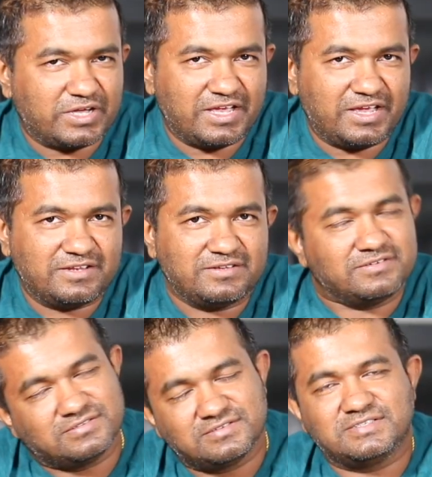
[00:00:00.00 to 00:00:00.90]
again.
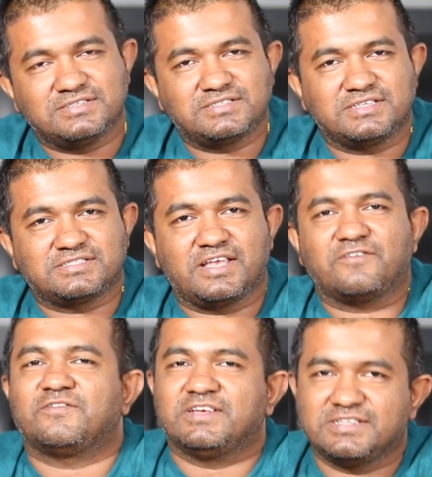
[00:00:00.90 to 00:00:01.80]
Stay
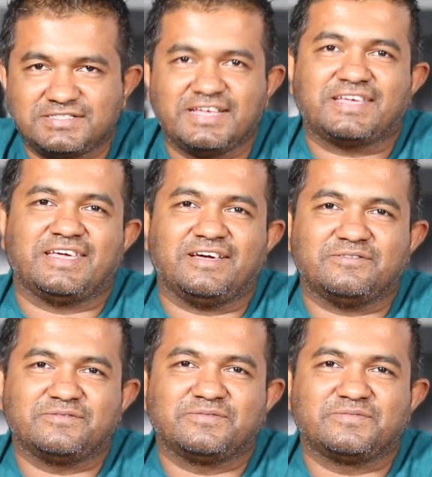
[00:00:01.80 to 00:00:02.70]
safe. Take care.